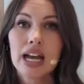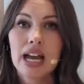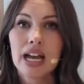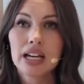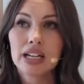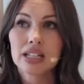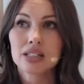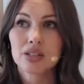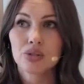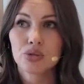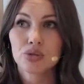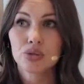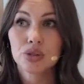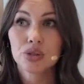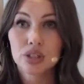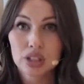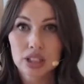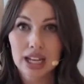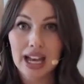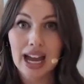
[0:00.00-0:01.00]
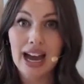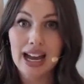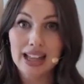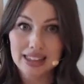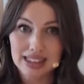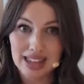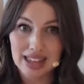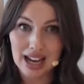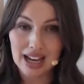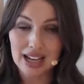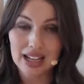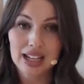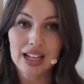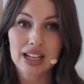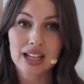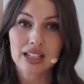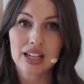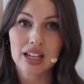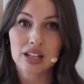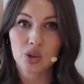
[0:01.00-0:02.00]
And look at that
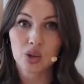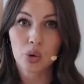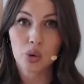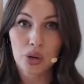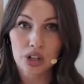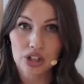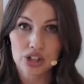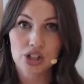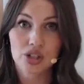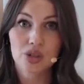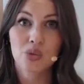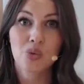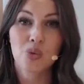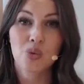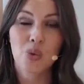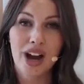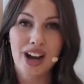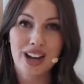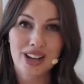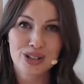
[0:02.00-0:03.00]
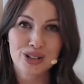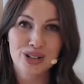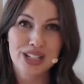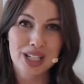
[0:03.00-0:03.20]
and question why you're